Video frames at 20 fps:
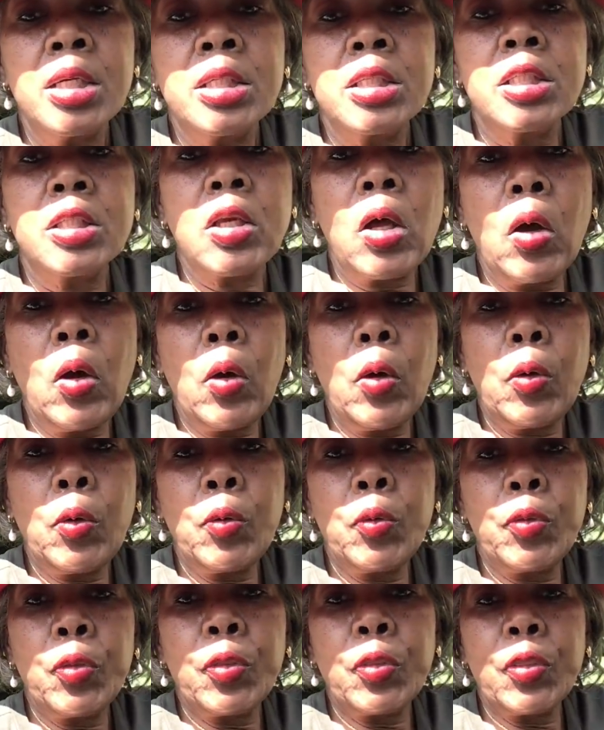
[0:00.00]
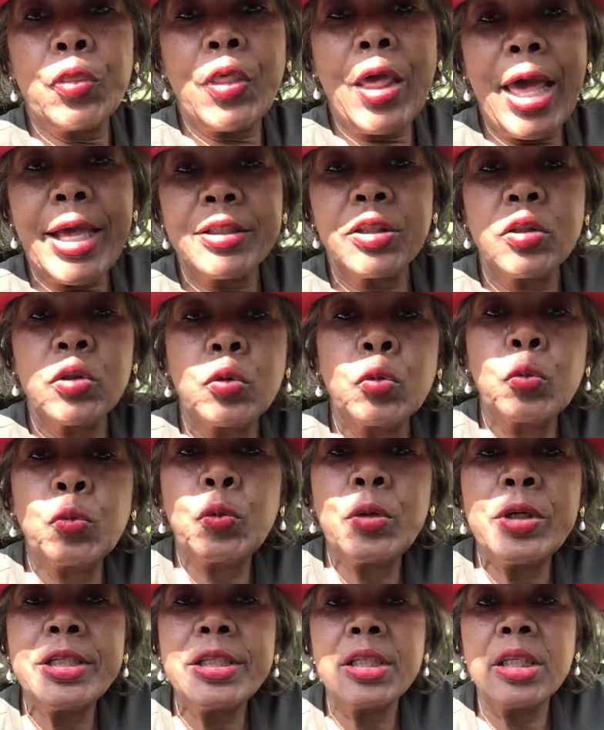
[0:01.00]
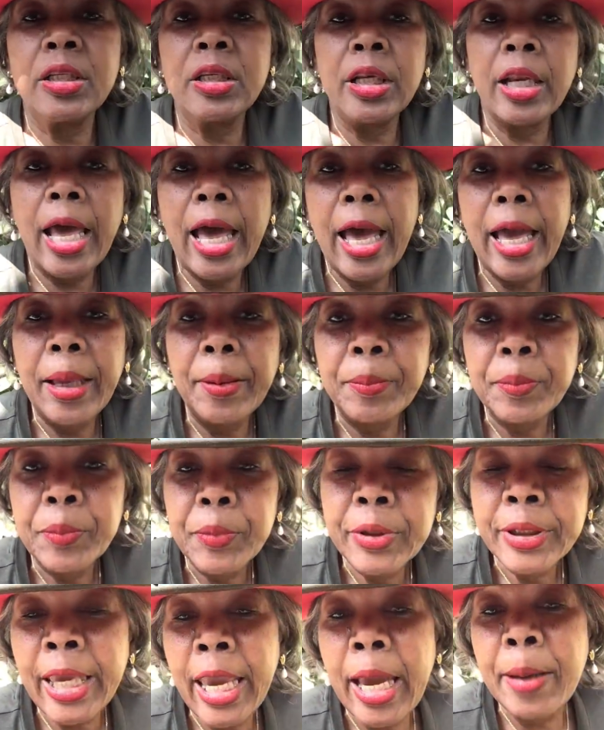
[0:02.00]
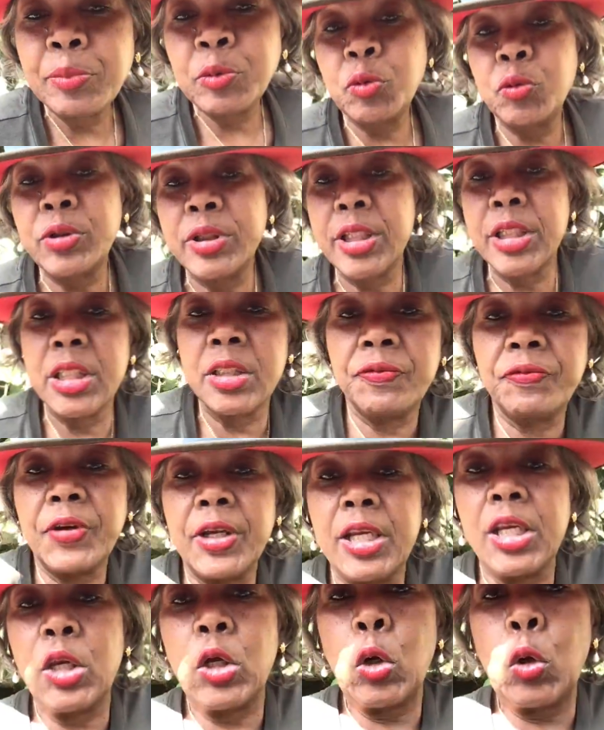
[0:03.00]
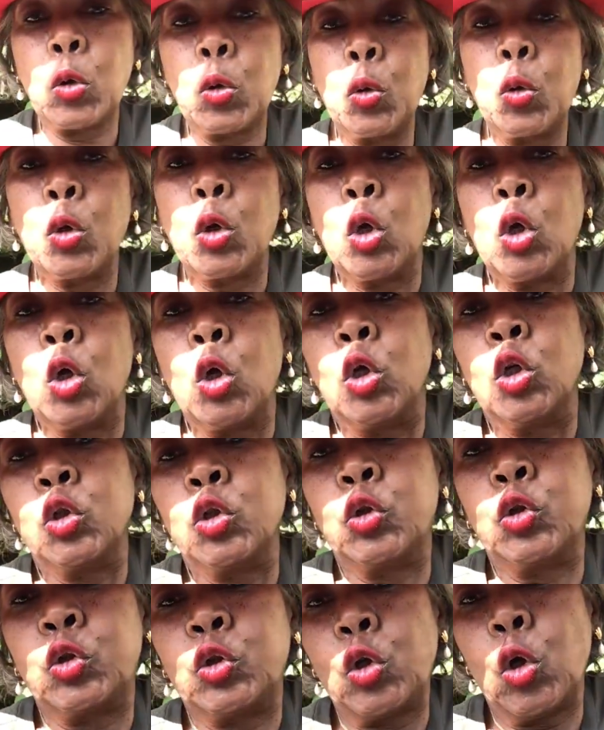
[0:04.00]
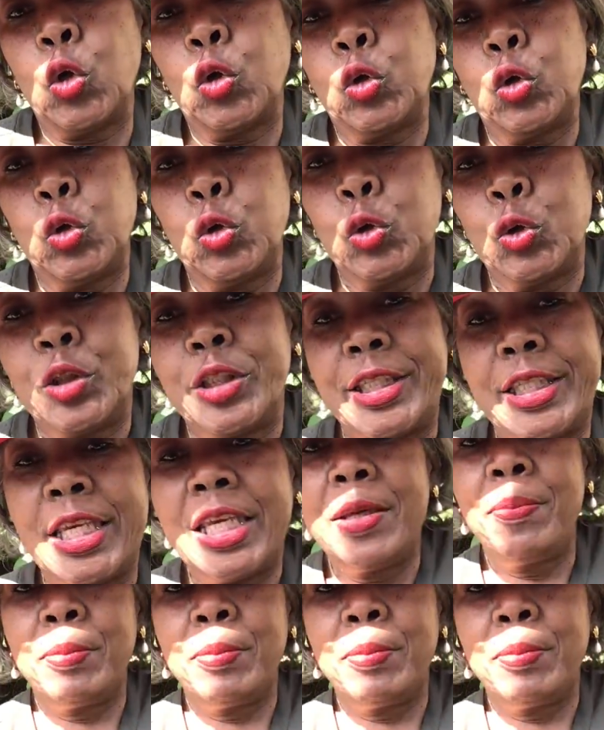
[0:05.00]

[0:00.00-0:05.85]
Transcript: So that's the reason I'm capturing this video, so you'll see